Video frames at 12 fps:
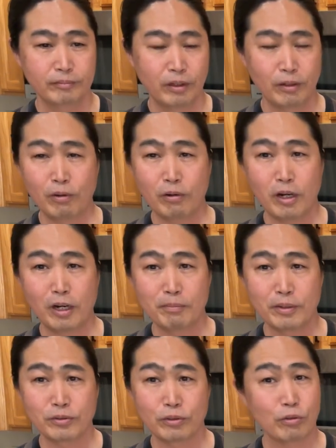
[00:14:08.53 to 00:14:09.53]
Low carb
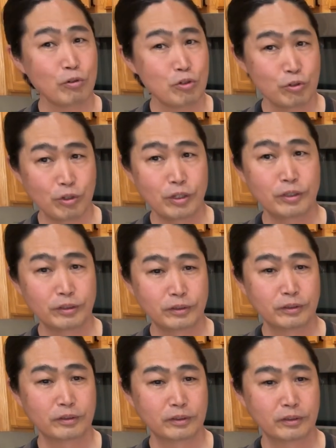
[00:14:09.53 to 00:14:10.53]
means no sugar,
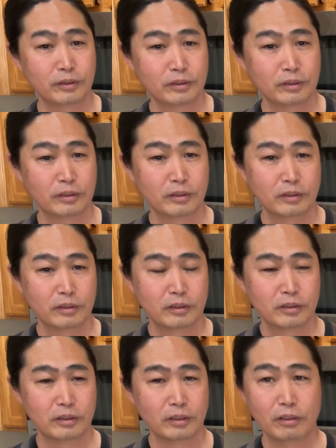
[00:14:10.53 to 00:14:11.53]

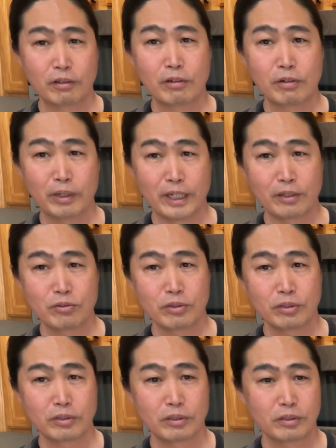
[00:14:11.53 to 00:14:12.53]
no grains.
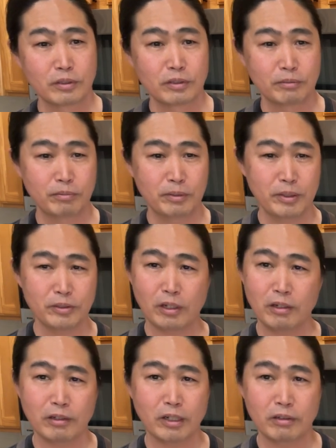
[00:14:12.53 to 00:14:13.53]
Pretty much I
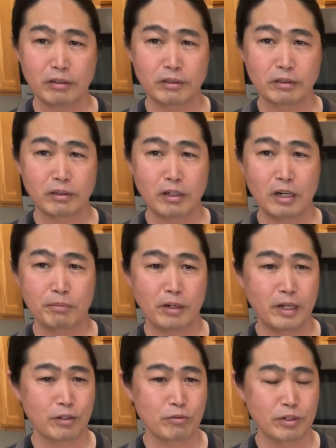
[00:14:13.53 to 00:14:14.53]
cut out all the
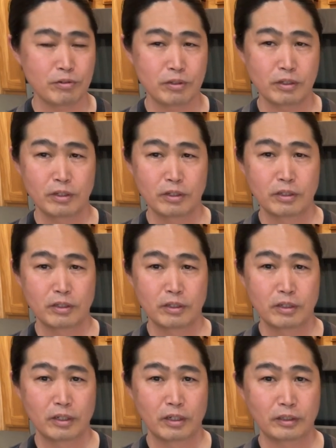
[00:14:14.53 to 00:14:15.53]
carbohydrates.
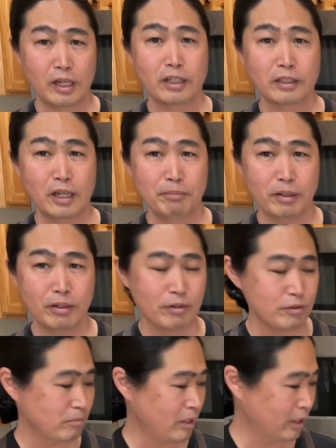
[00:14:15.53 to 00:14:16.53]
Uh, not, not
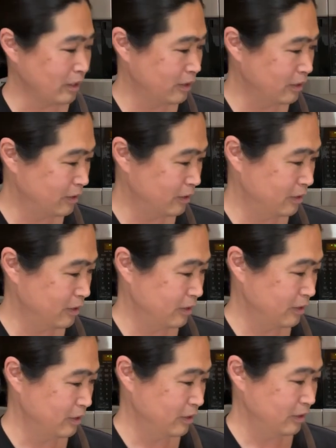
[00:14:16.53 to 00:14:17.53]
because my,
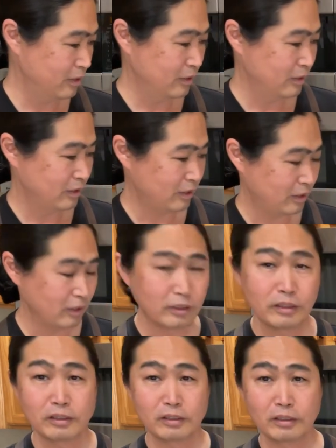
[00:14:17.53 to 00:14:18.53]
uh,
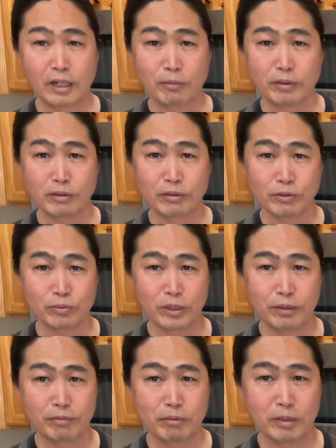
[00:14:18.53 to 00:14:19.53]
I wanna lose
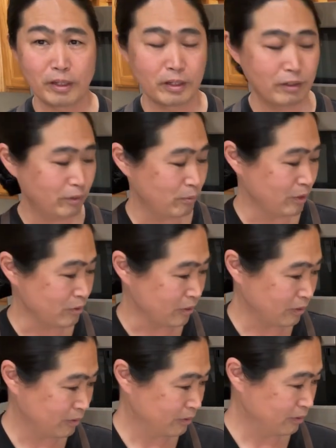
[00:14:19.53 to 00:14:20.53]
weight for my health reason.
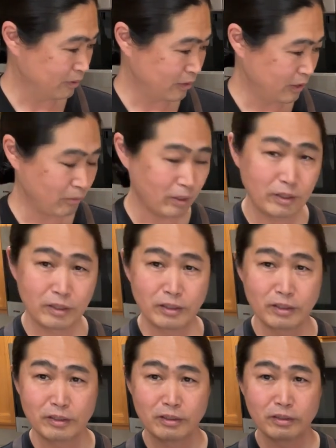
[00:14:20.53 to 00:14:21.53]
Anyway,
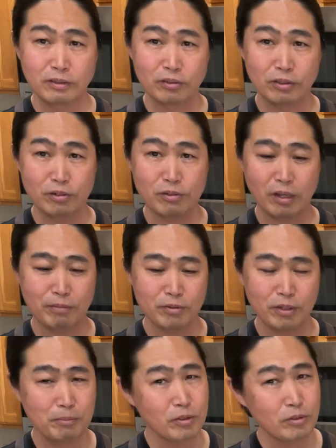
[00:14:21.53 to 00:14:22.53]
cheers, happy, so
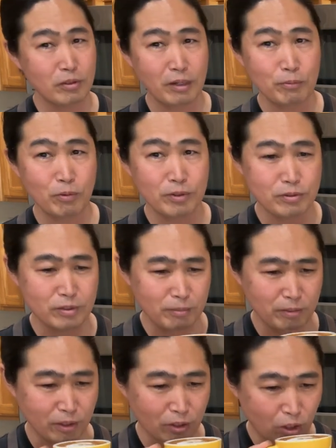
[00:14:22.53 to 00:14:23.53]
I'm just gonna have one sip here.